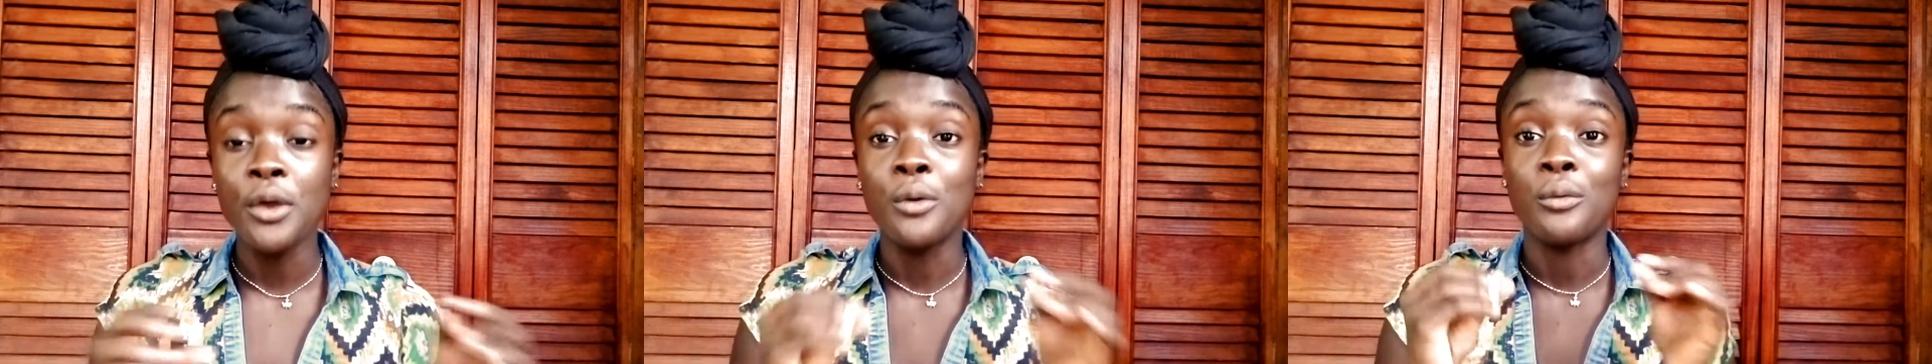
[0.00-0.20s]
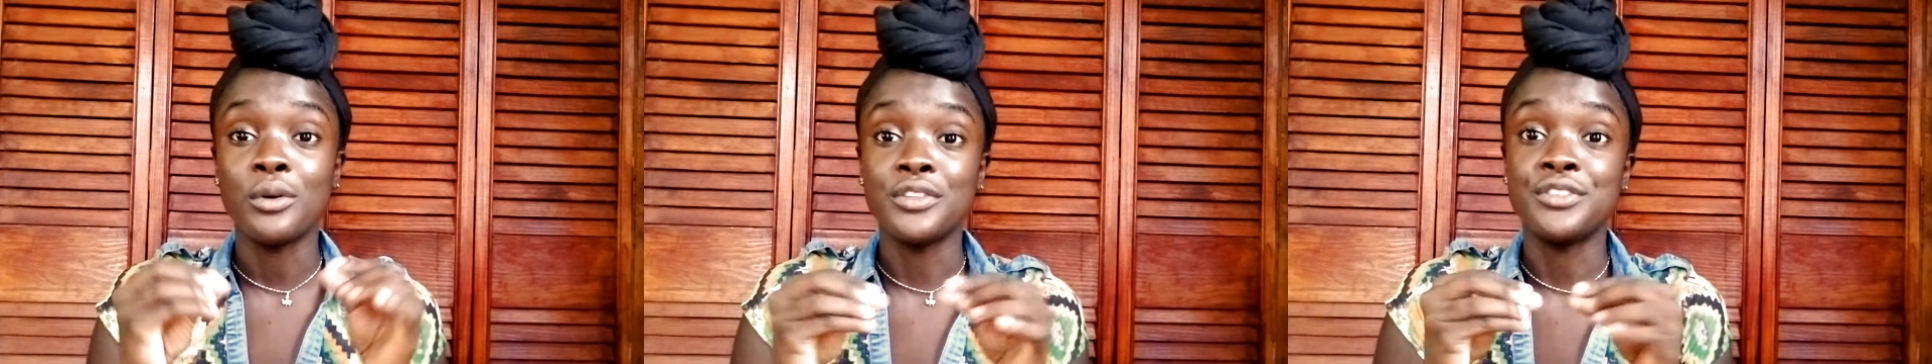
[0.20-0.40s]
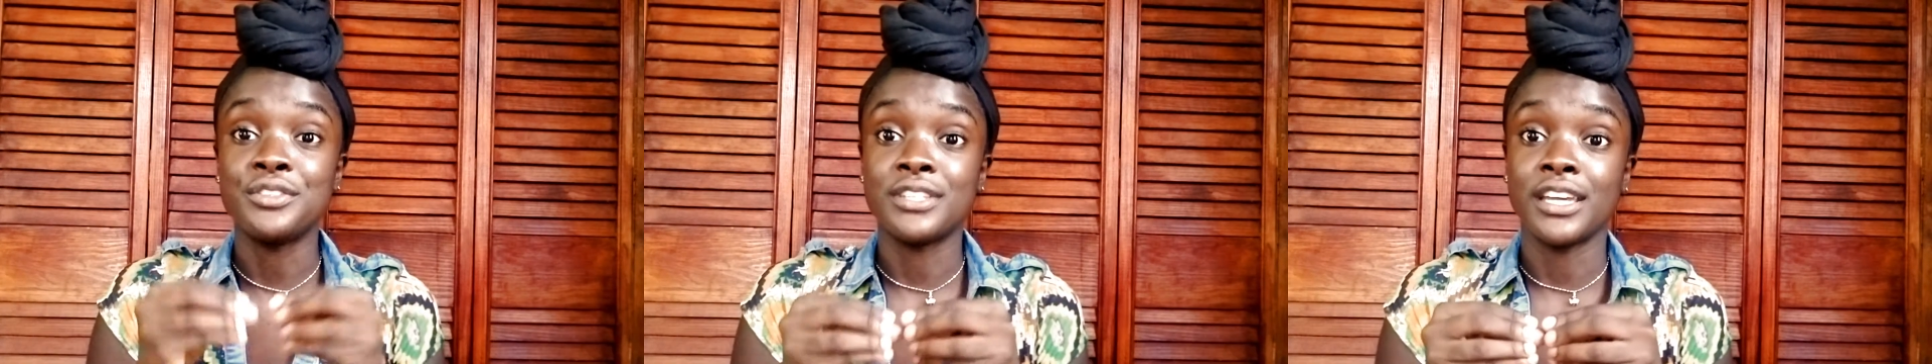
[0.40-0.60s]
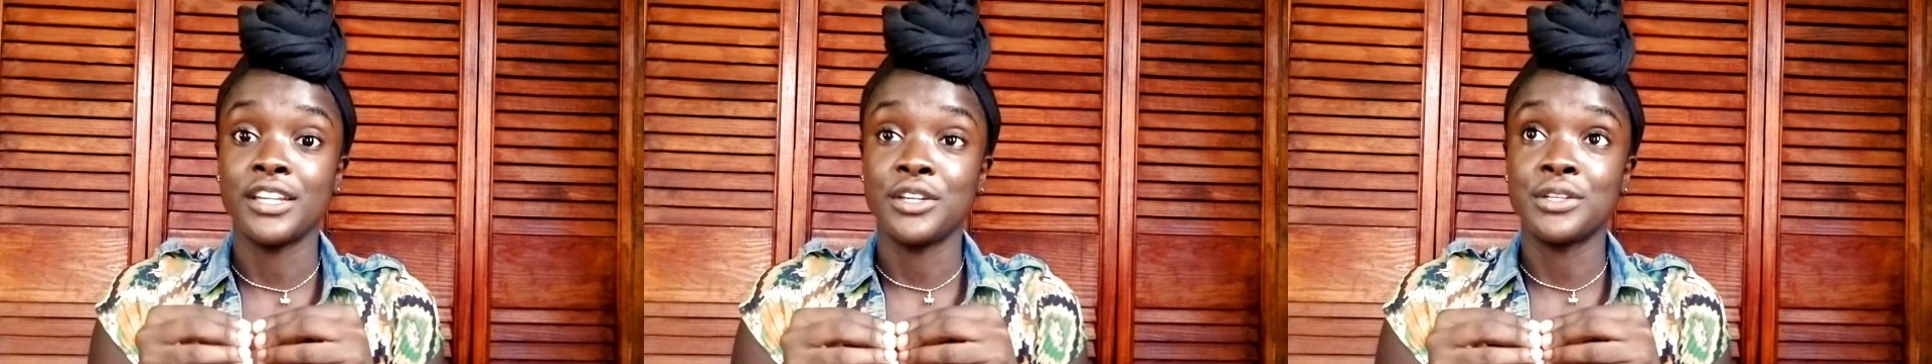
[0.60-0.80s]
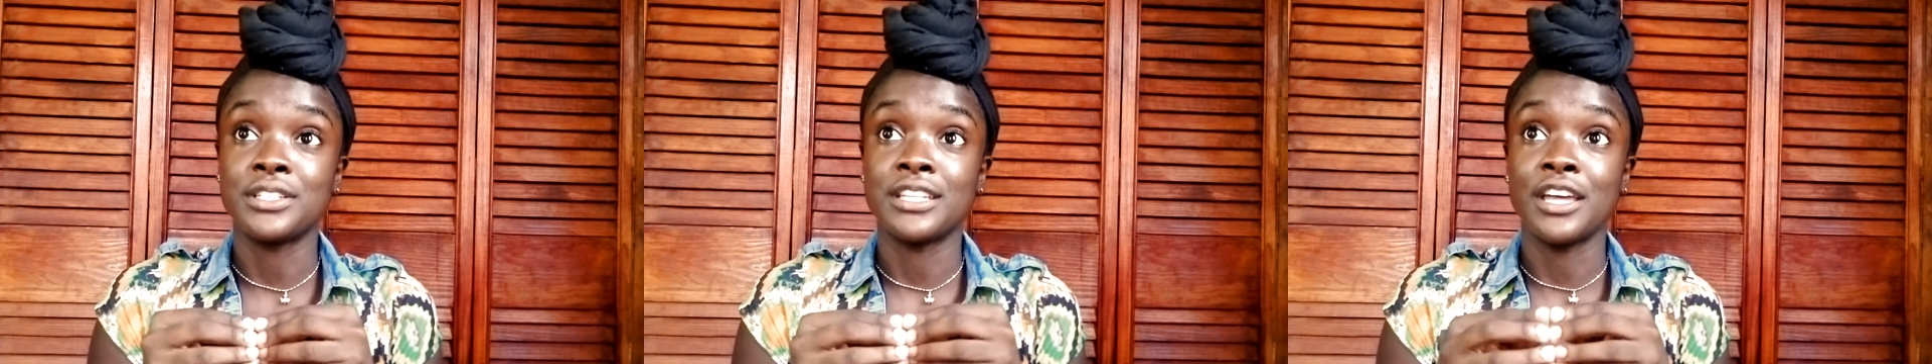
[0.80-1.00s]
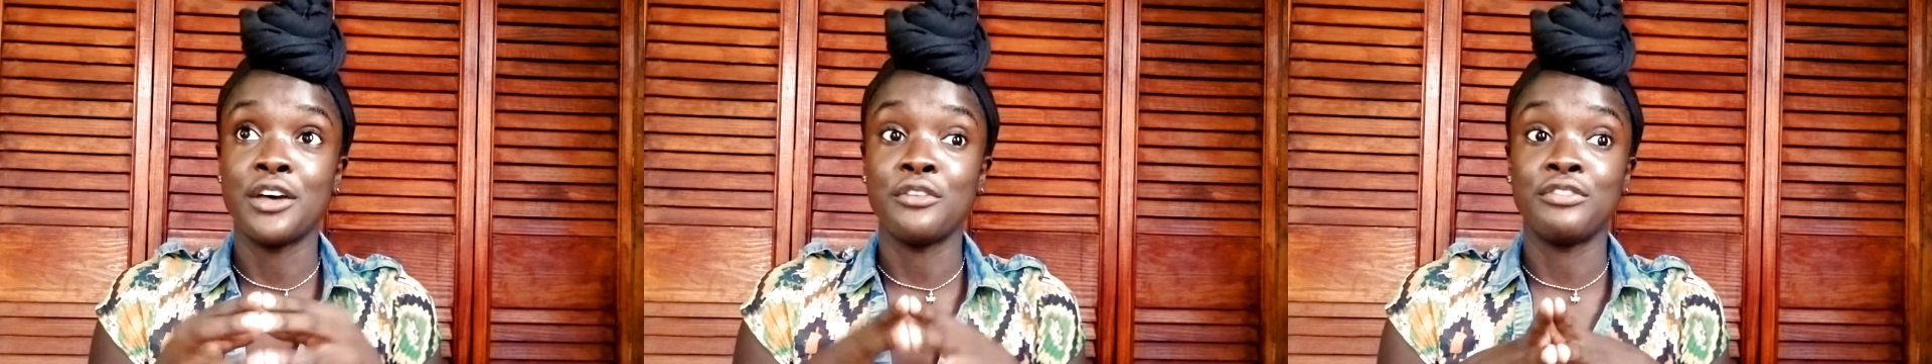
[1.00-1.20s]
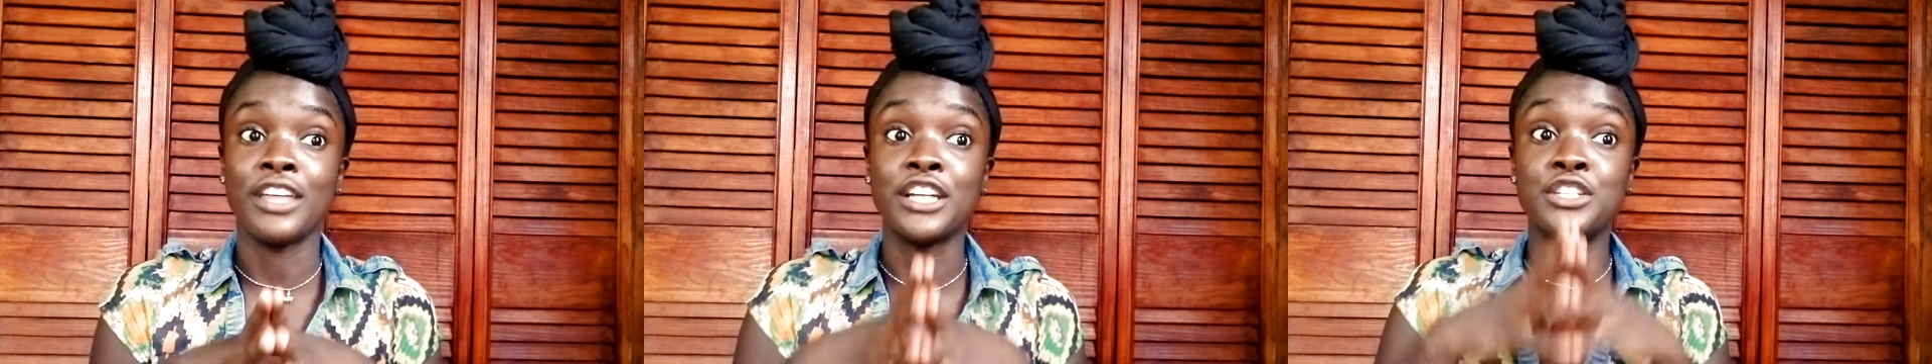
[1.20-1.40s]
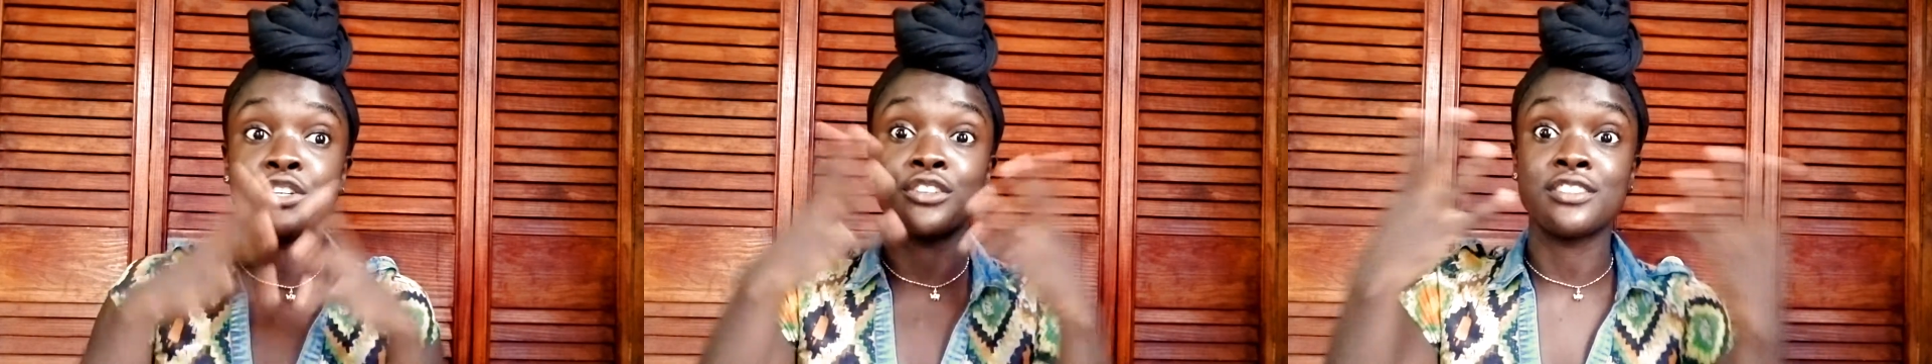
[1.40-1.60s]
Once you tell yourself
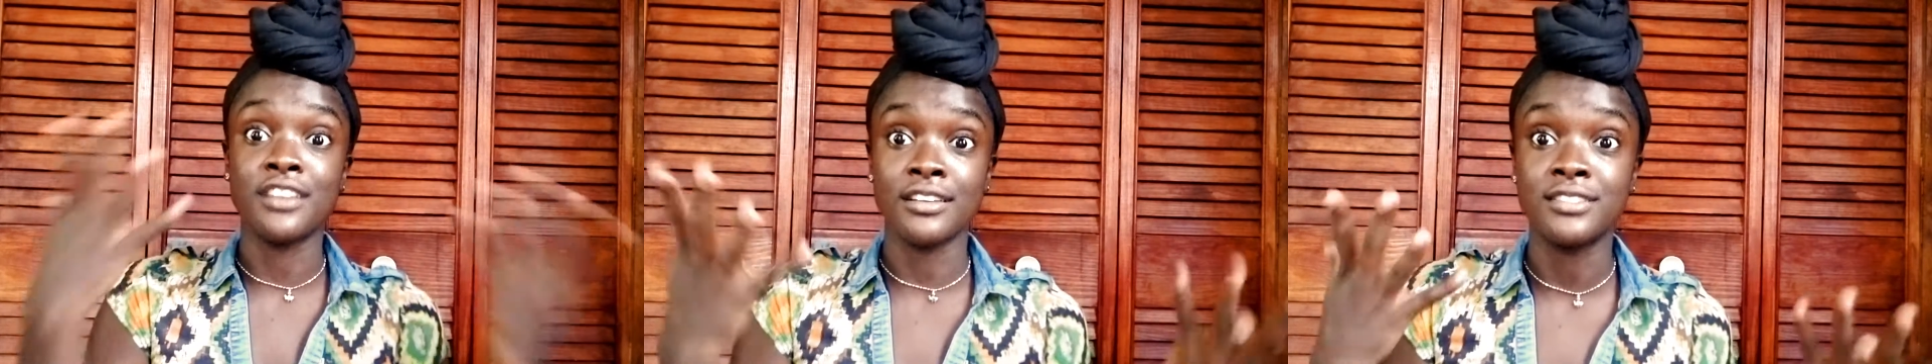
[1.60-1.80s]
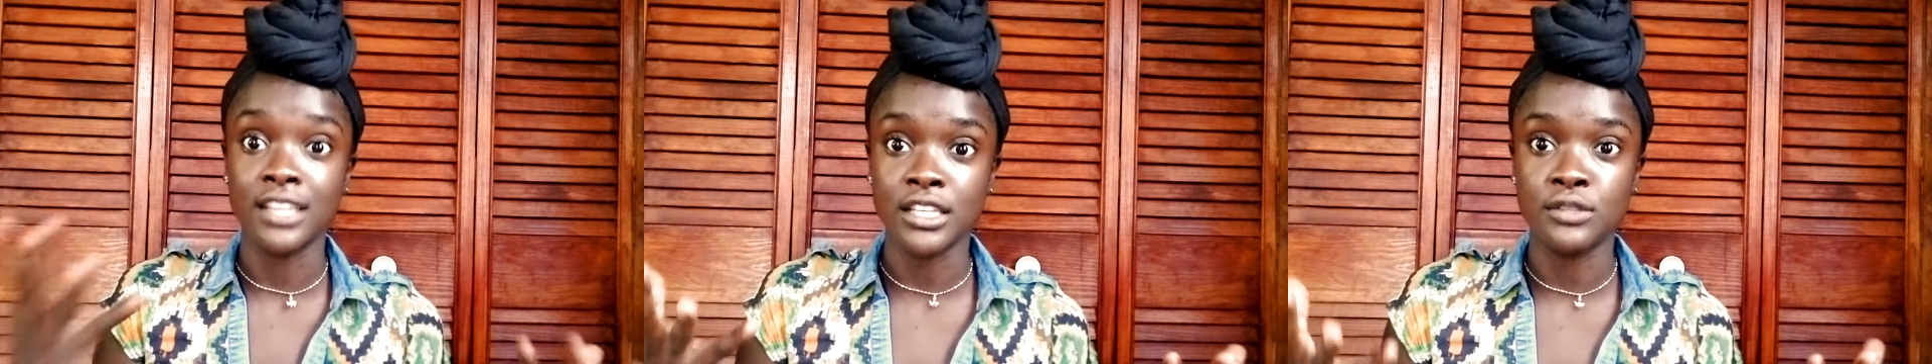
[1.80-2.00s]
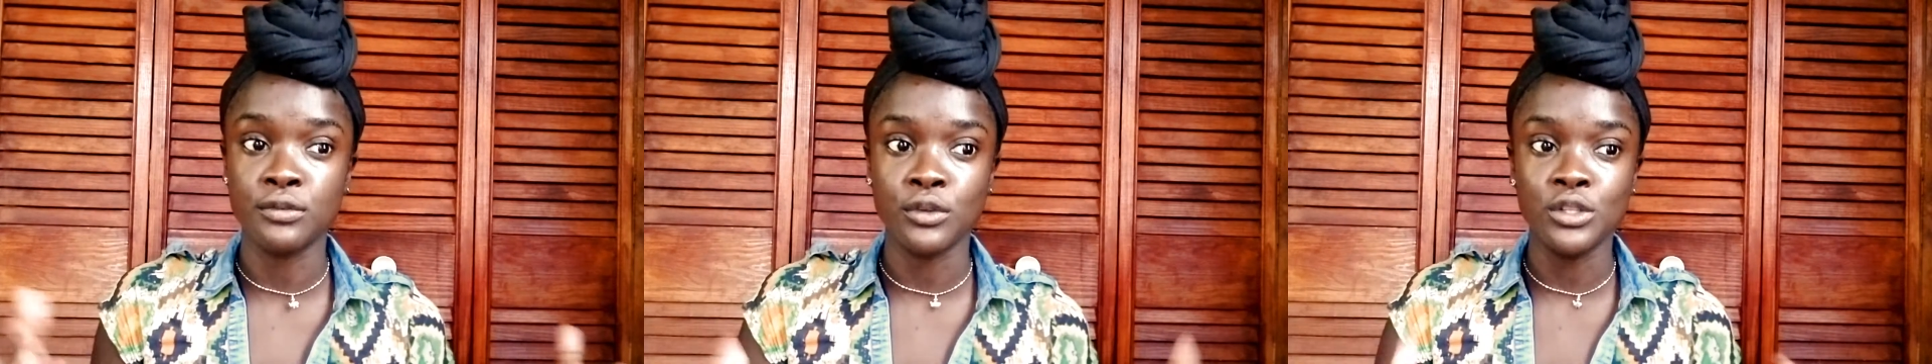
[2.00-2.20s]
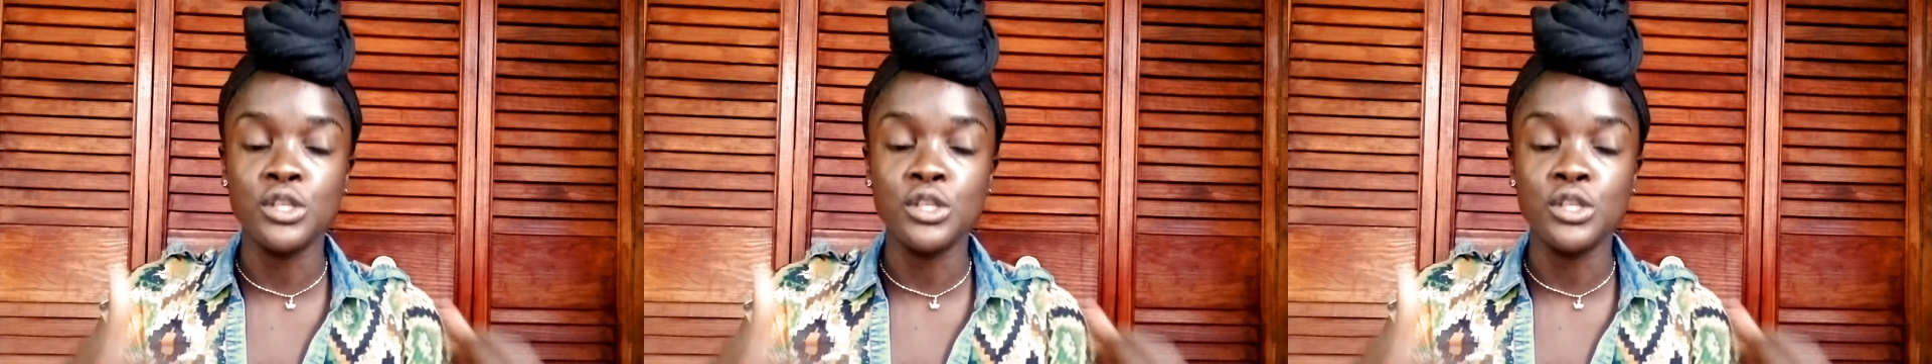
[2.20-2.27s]
that you're successful,